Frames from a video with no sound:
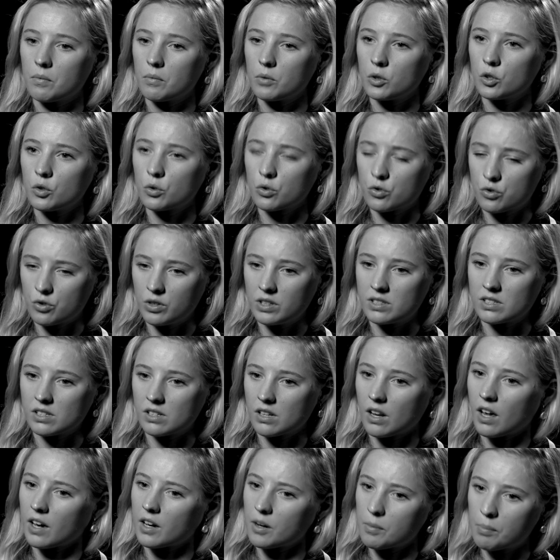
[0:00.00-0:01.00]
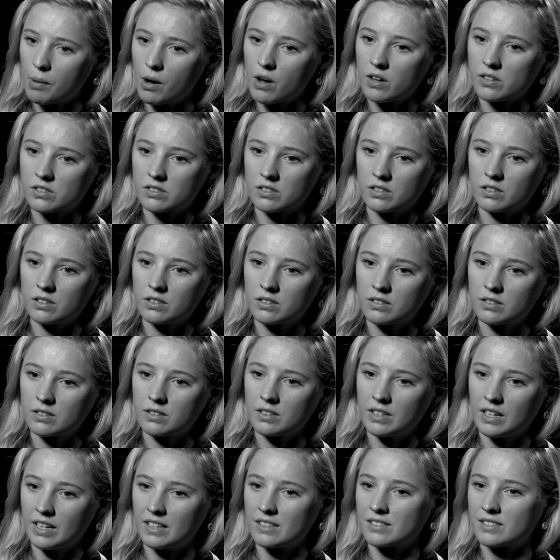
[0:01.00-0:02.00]
you're treated like a person
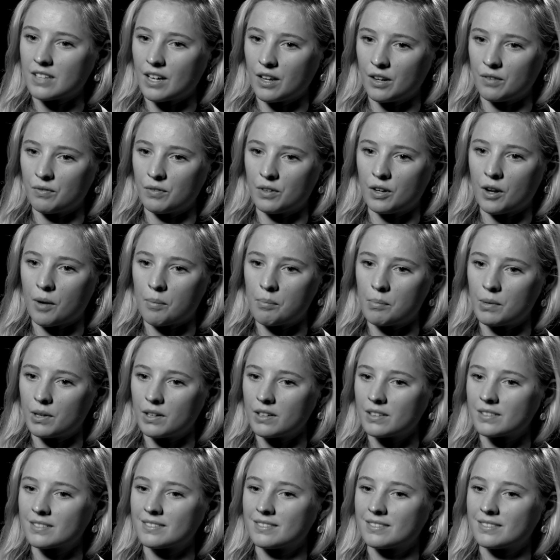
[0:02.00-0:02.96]
instead of a number.